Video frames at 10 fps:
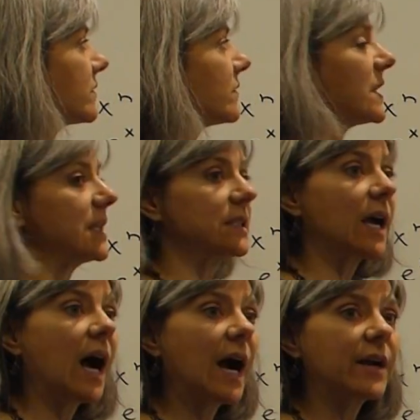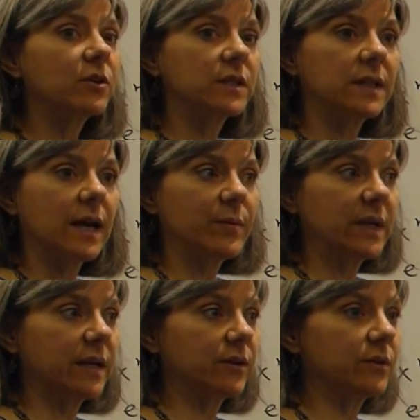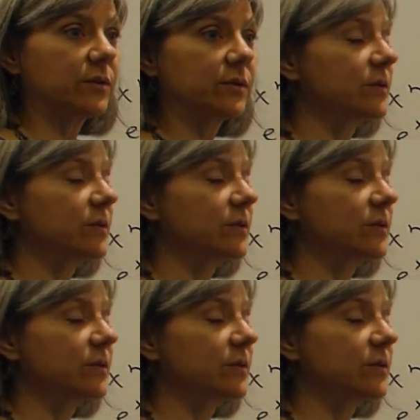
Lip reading: of the entire denominator